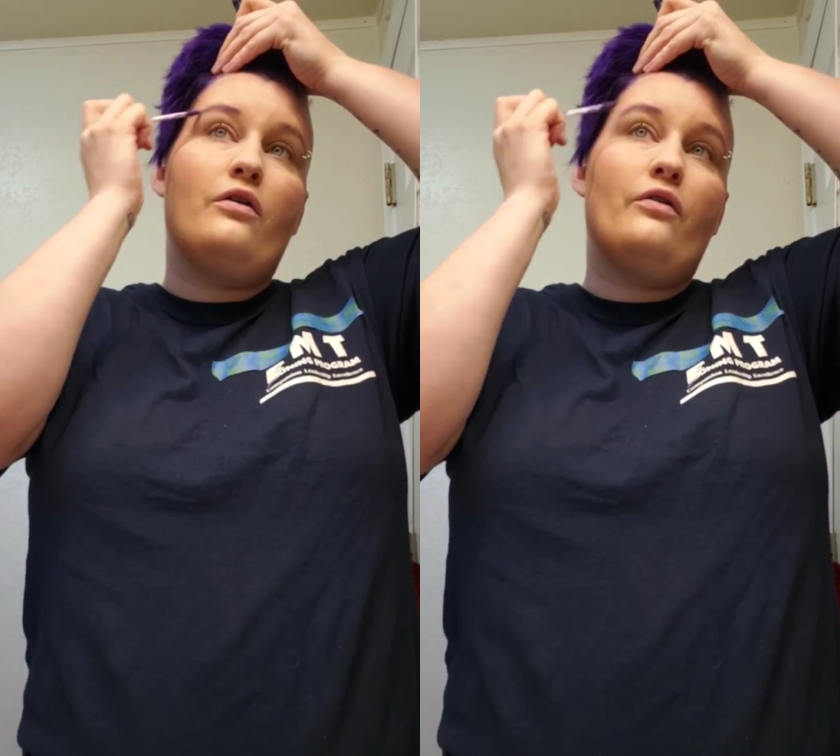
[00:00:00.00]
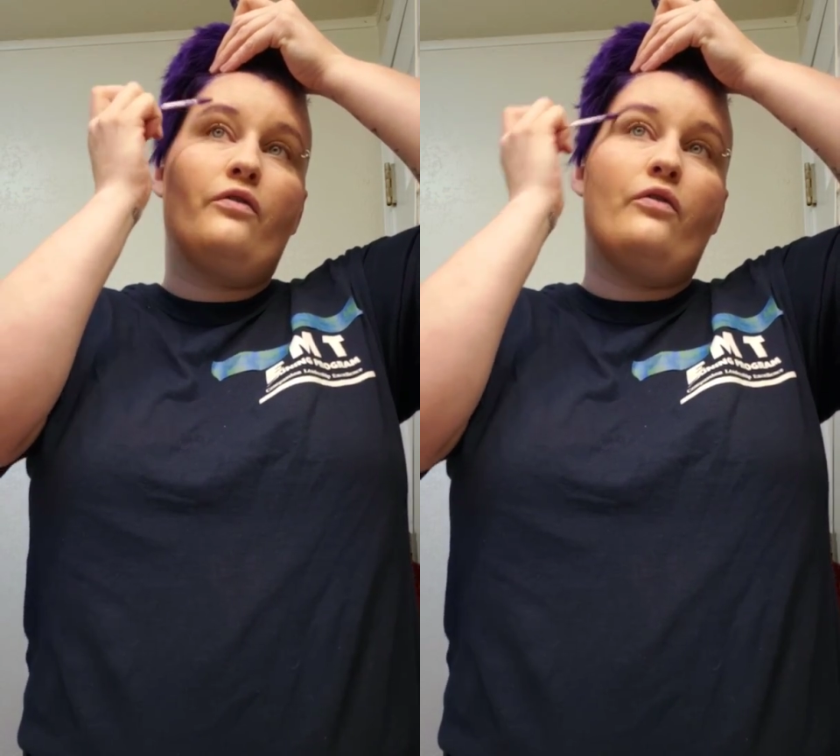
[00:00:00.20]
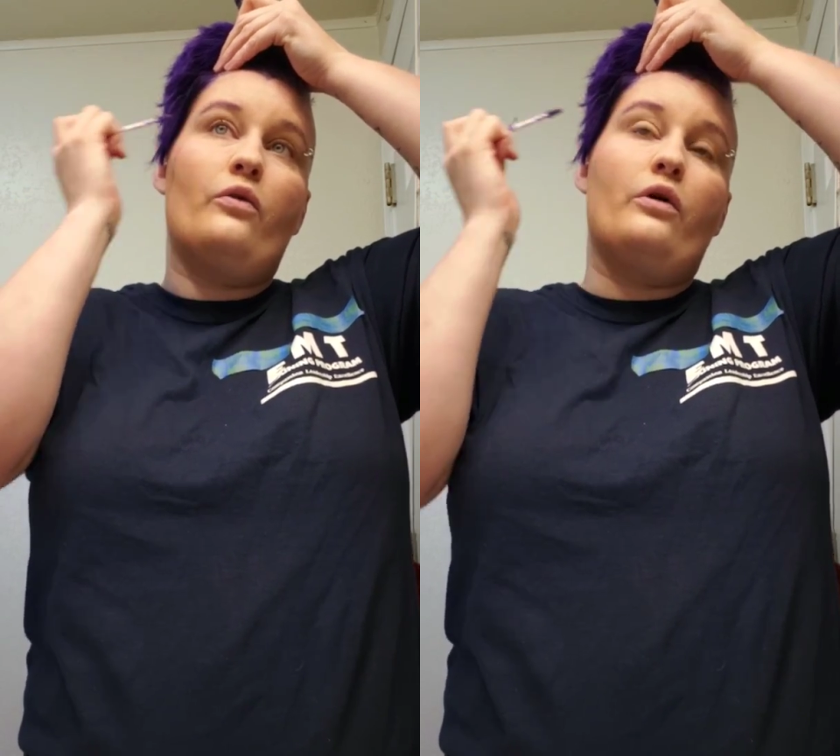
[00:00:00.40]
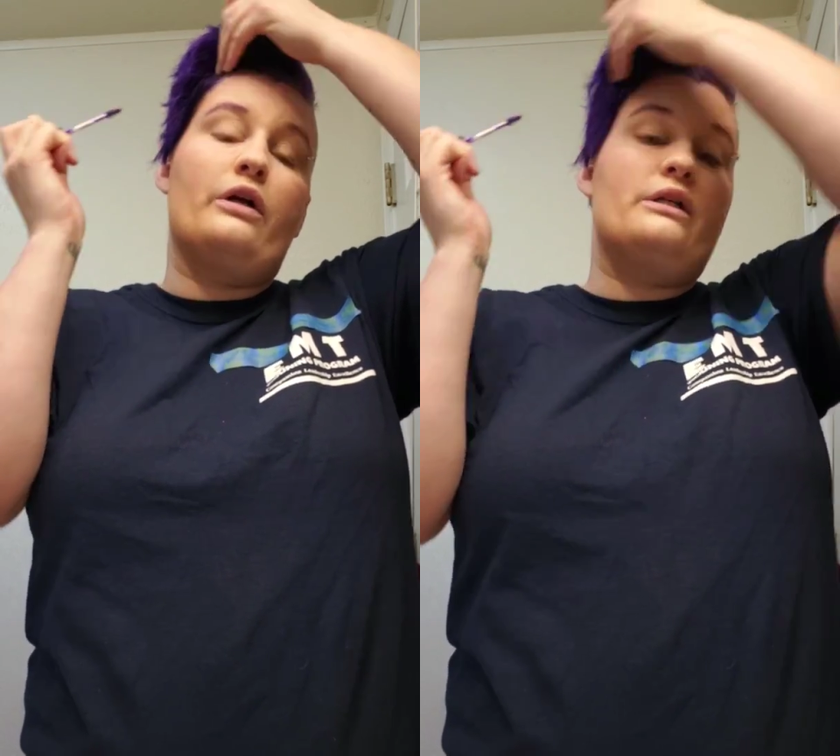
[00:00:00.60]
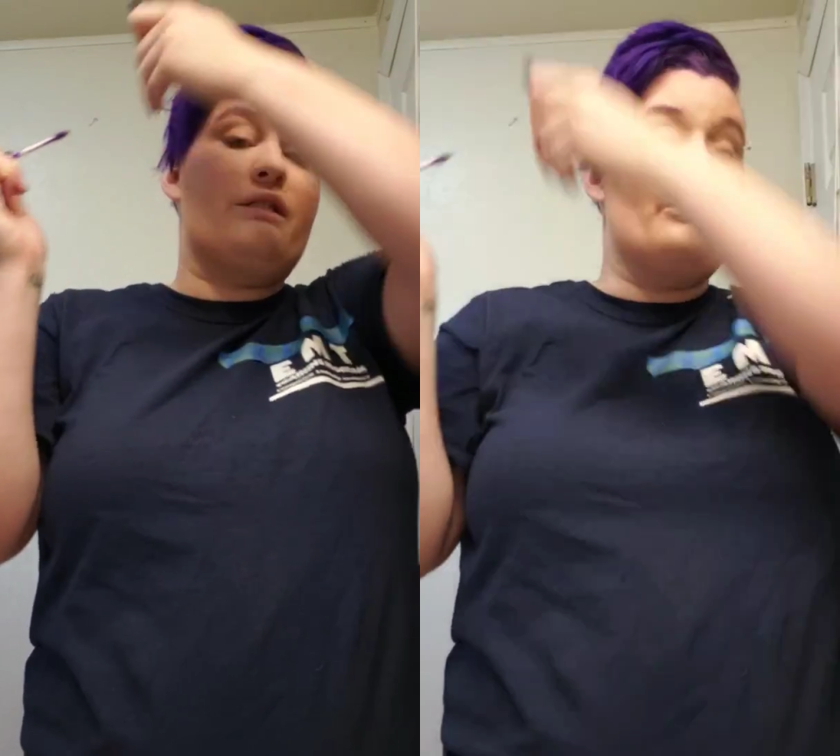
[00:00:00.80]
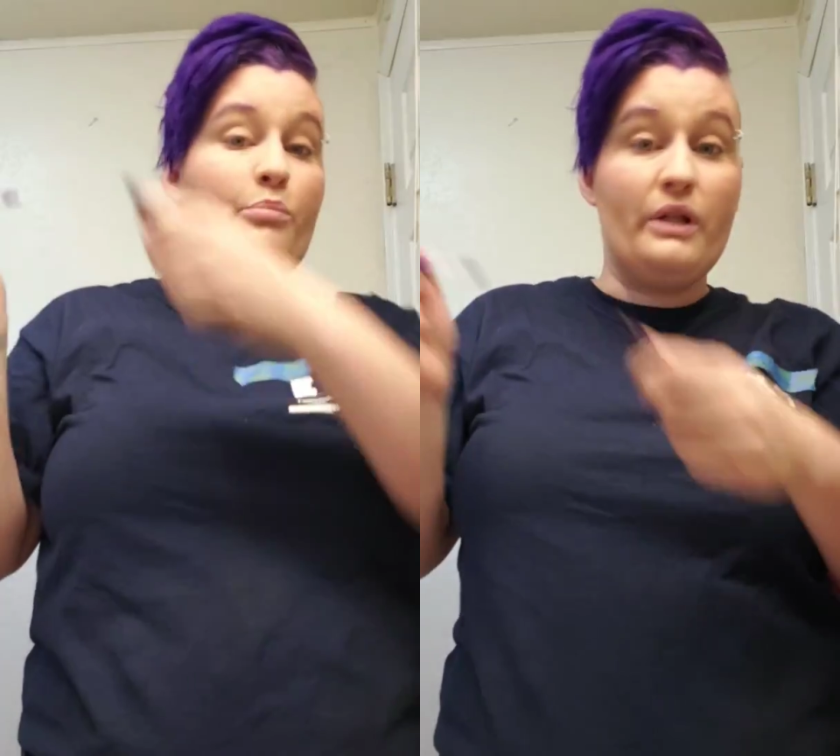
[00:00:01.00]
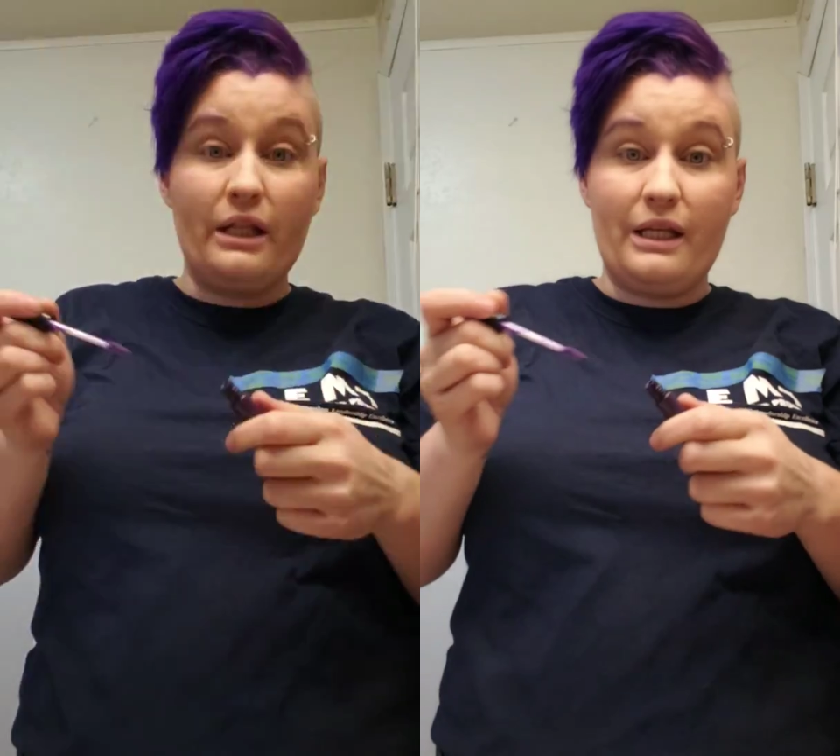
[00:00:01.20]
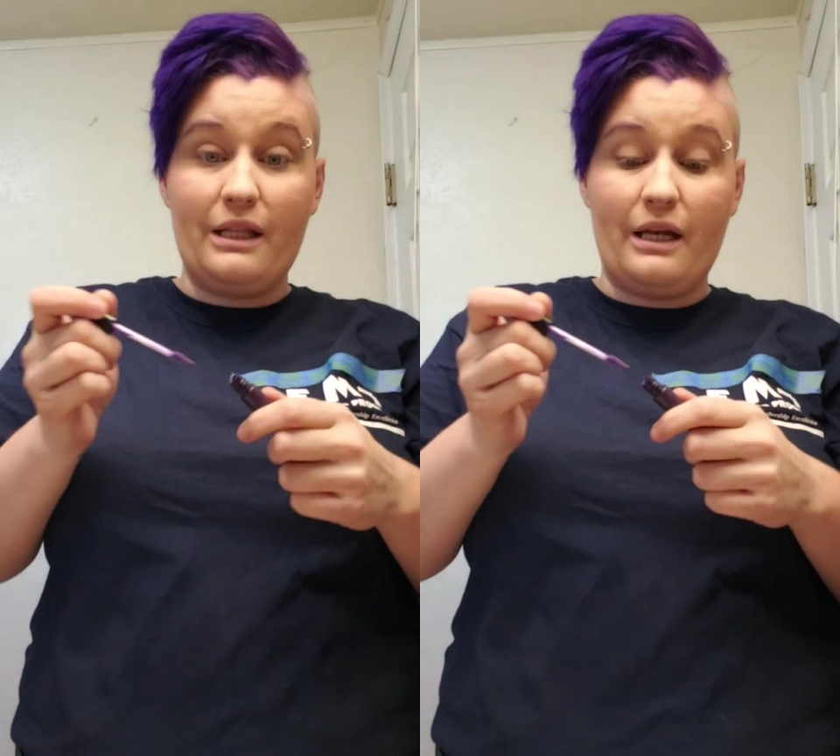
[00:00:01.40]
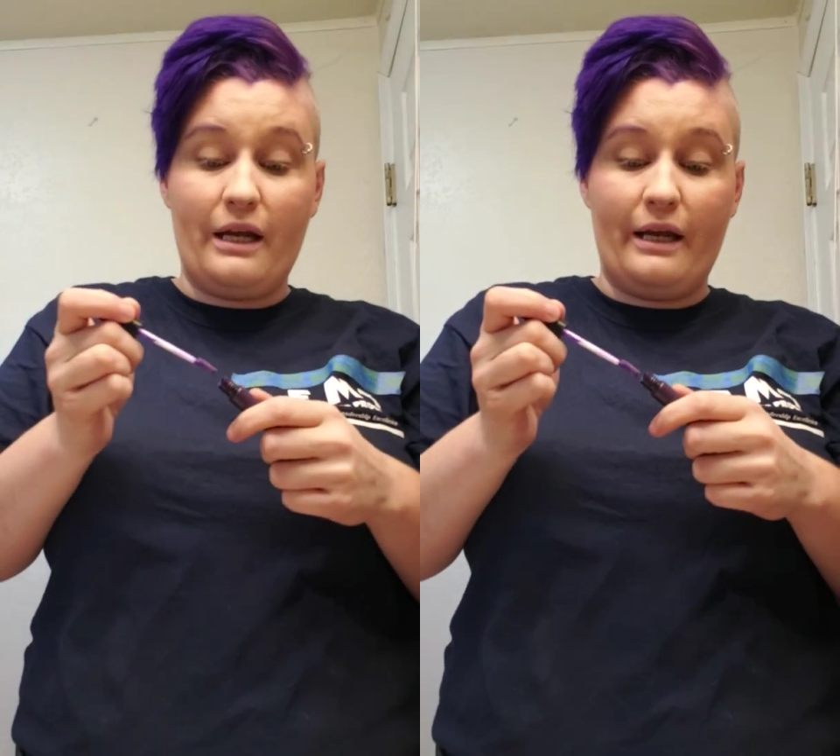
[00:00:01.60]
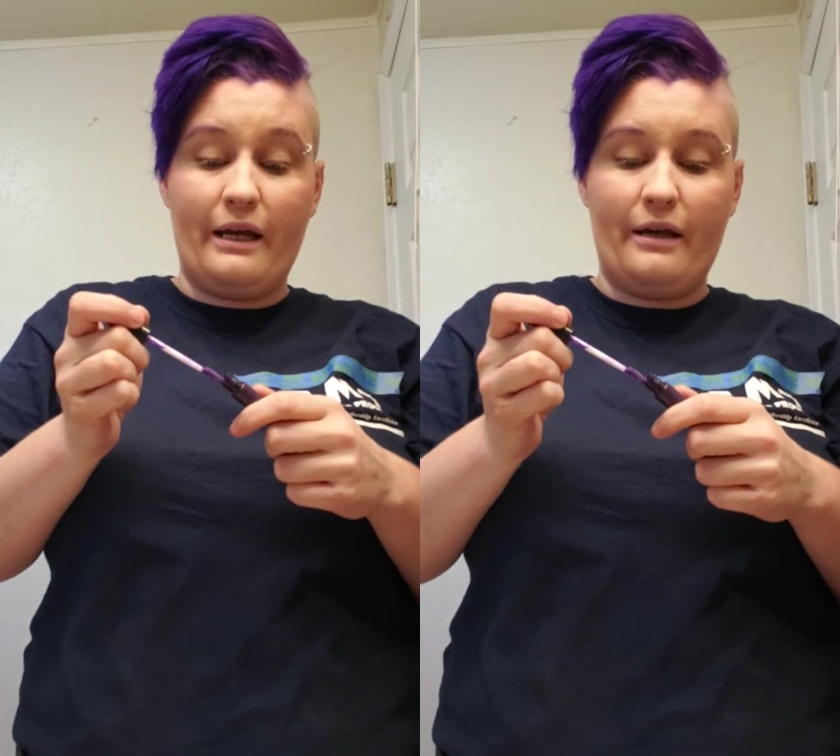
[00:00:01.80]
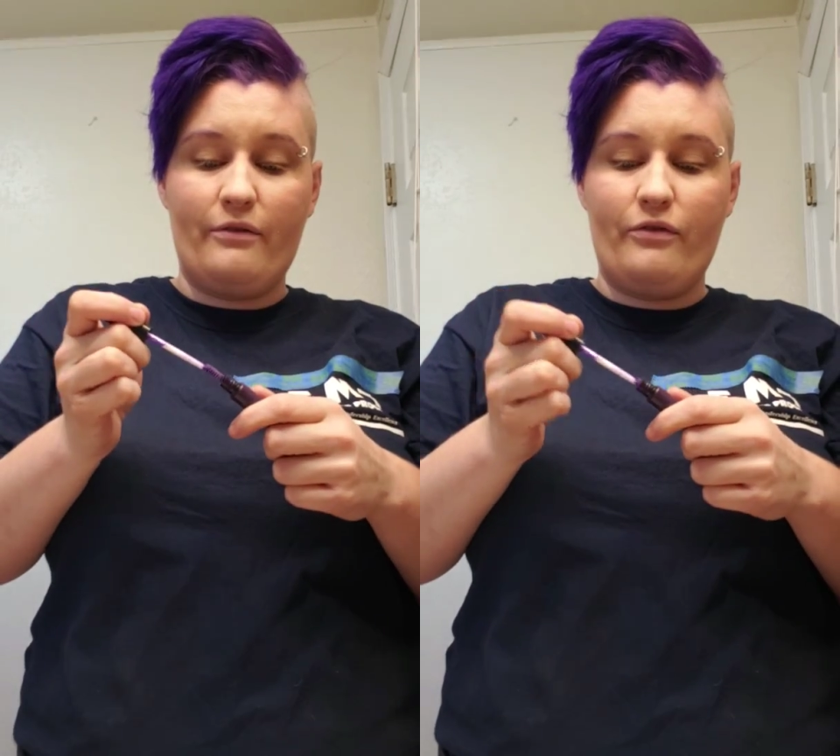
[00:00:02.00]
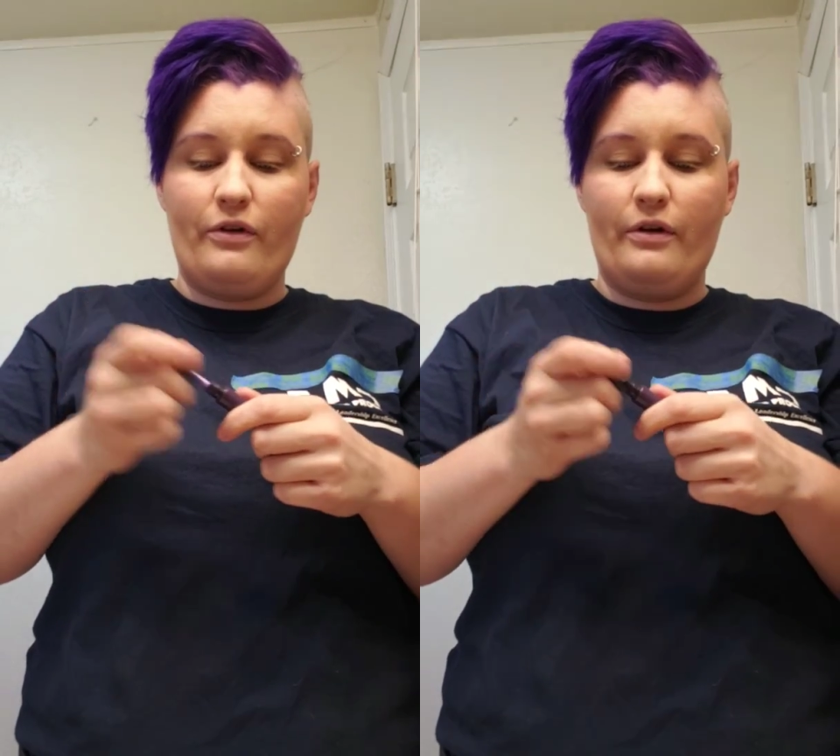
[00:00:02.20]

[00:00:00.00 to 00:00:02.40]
for disability that I have.